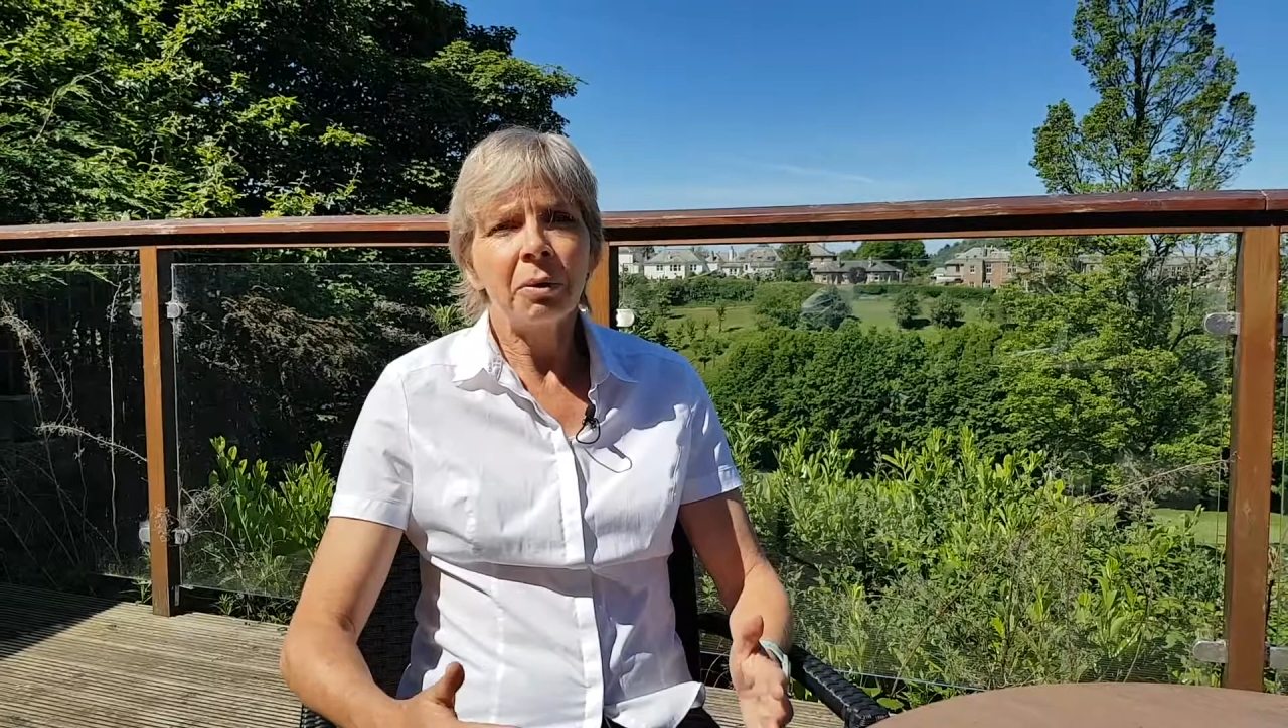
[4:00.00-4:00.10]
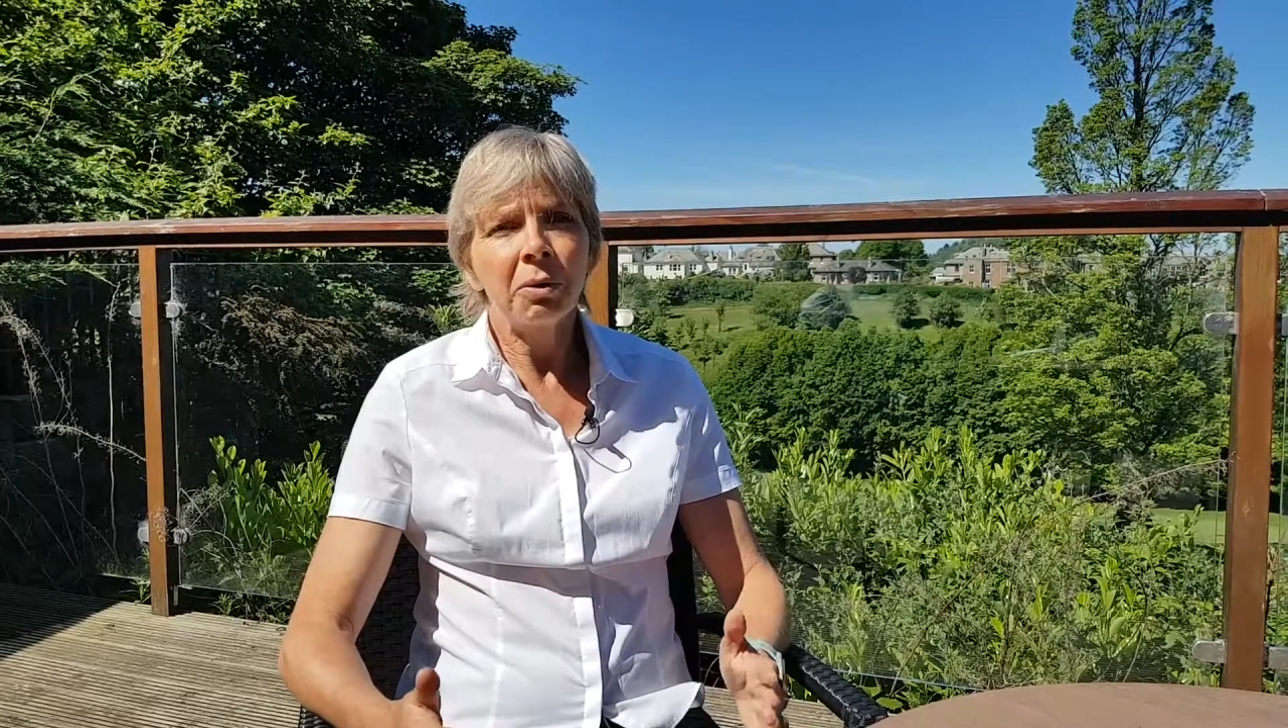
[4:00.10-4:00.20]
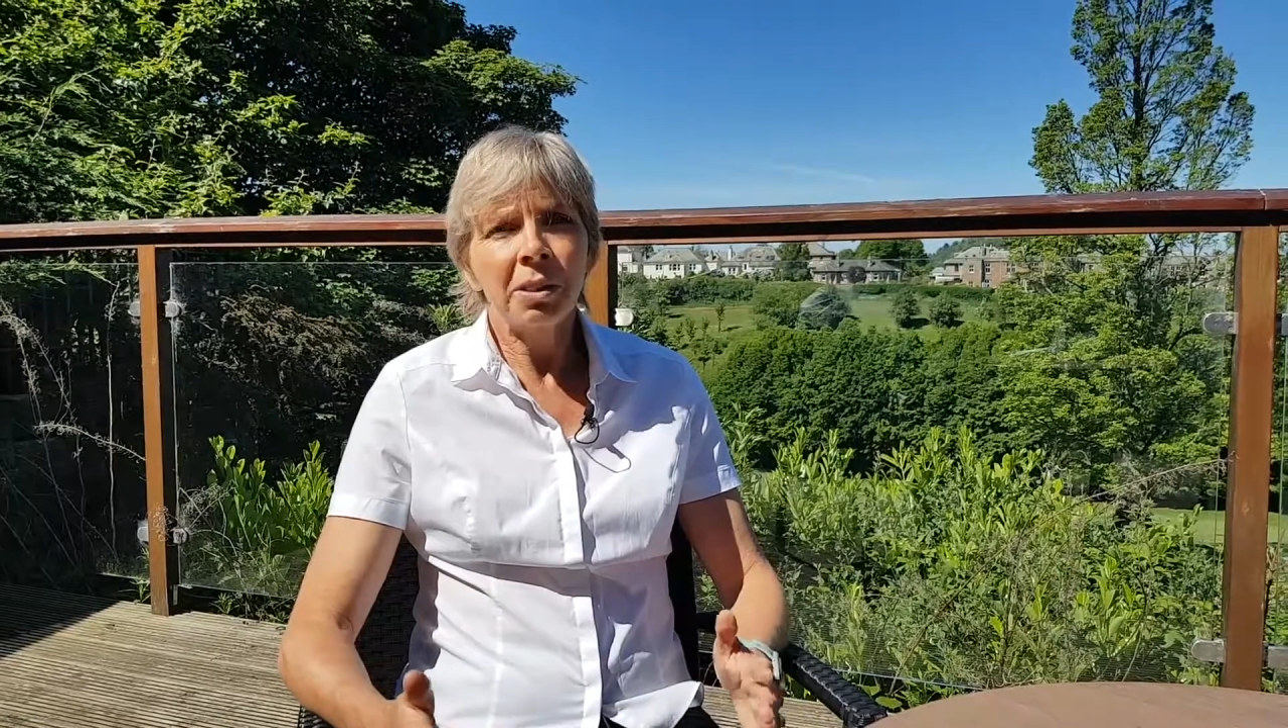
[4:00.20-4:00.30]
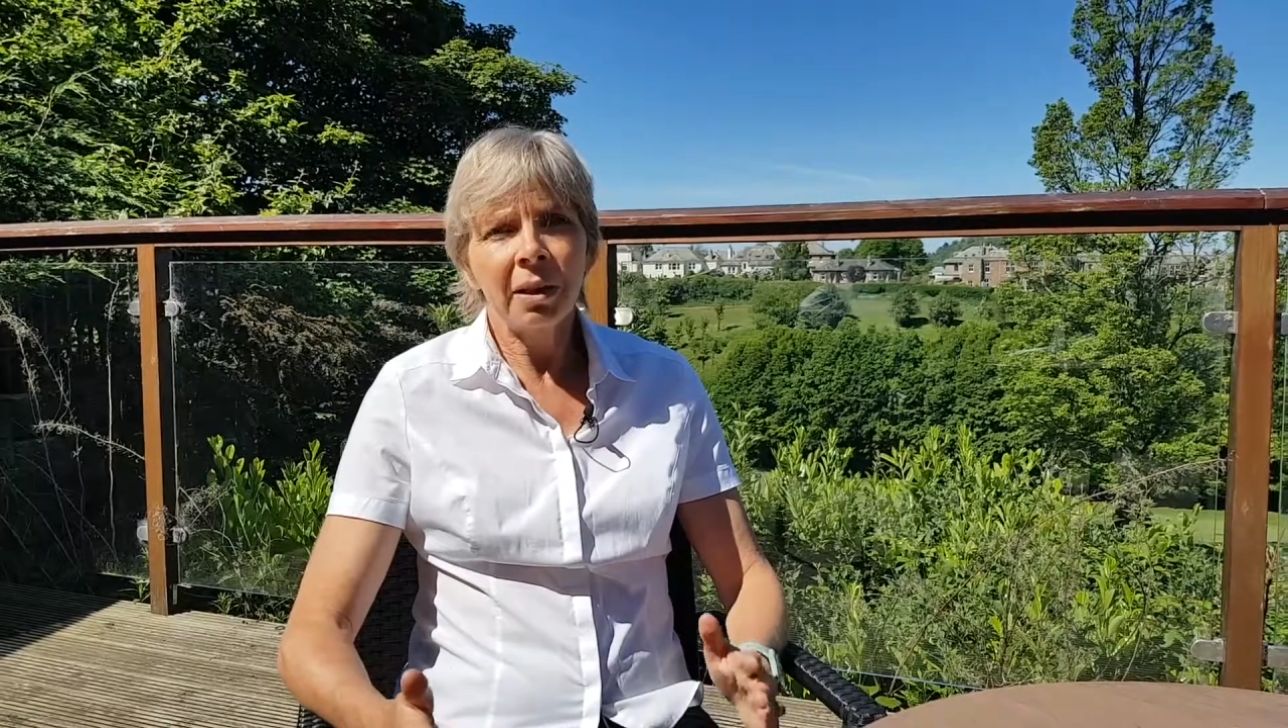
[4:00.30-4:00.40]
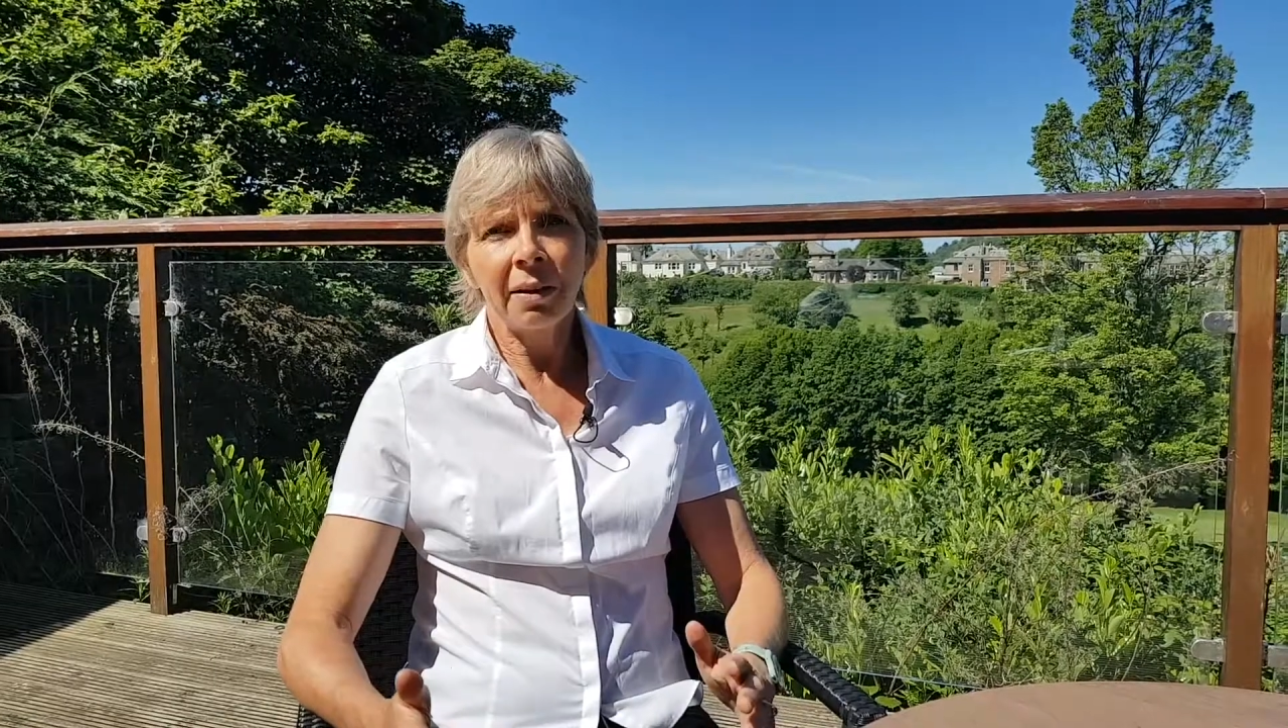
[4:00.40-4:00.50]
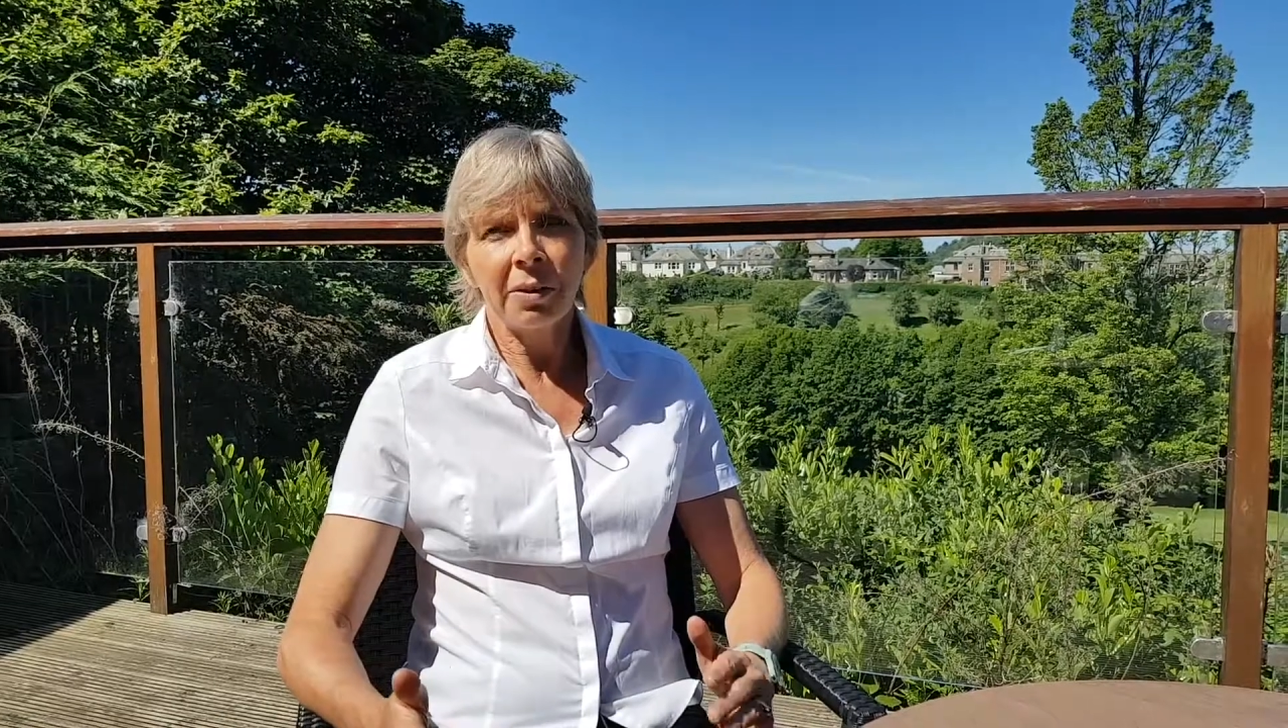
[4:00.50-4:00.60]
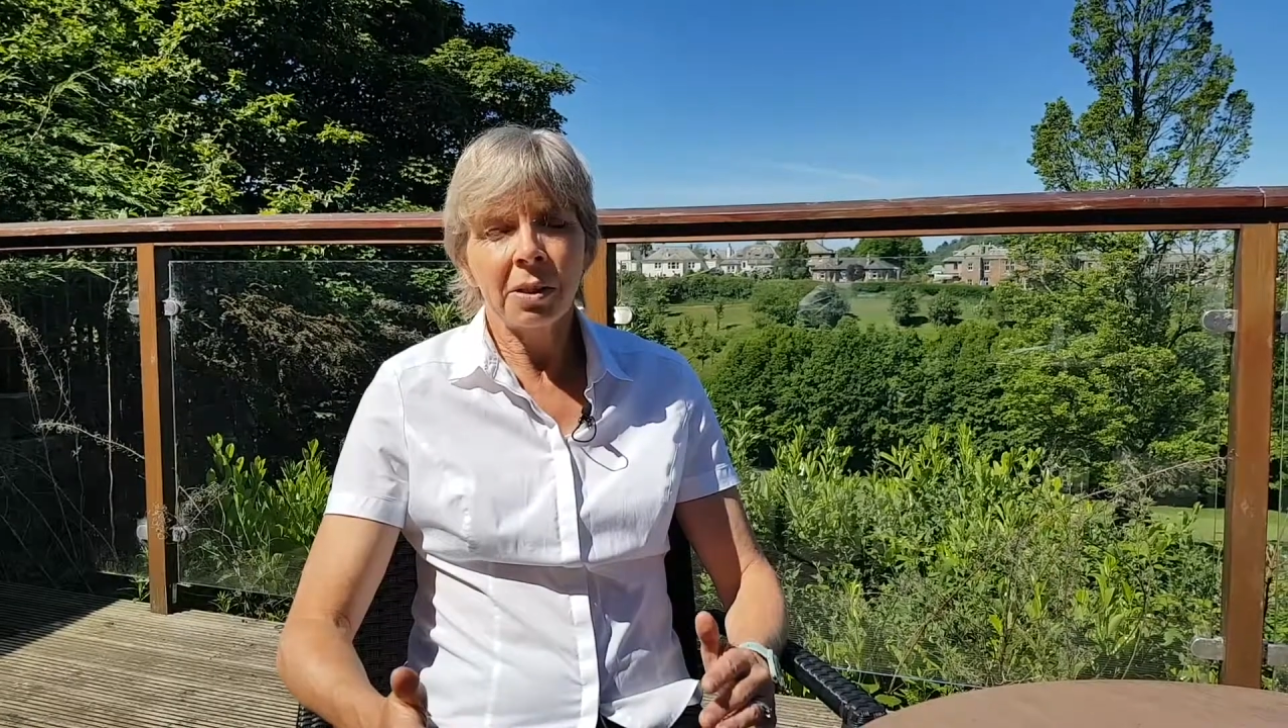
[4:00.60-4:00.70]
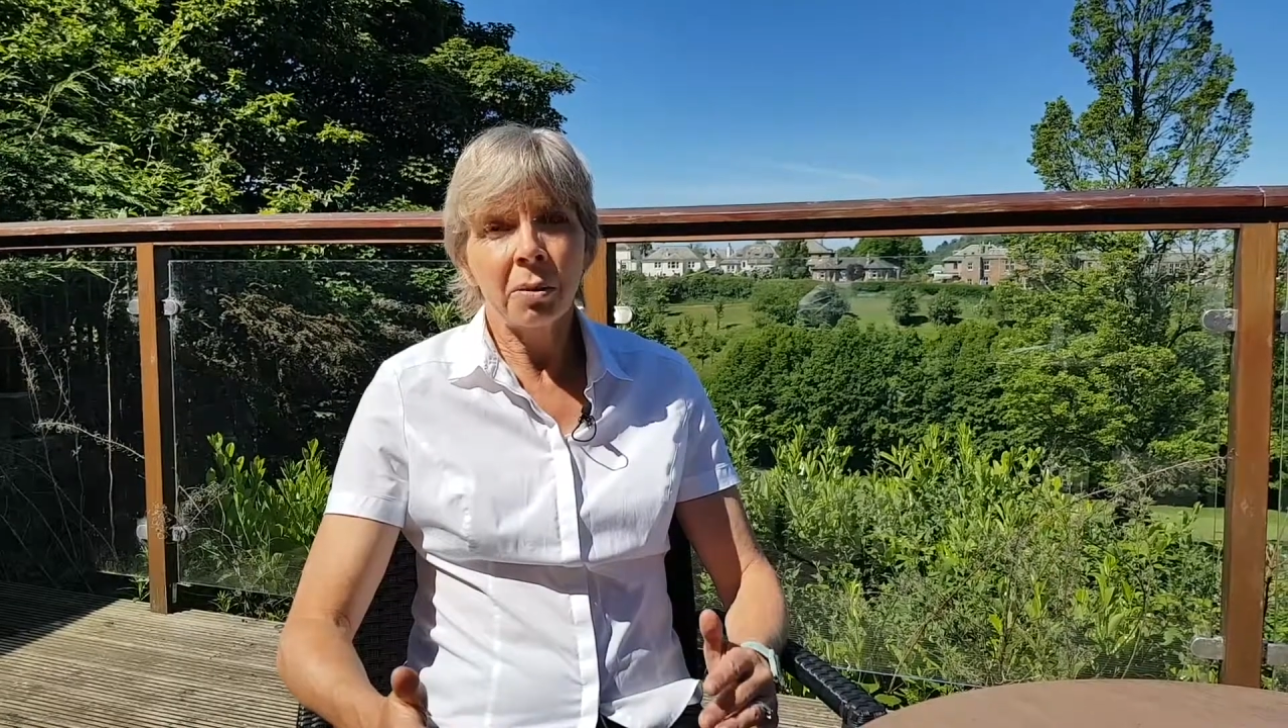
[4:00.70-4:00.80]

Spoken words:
also give us an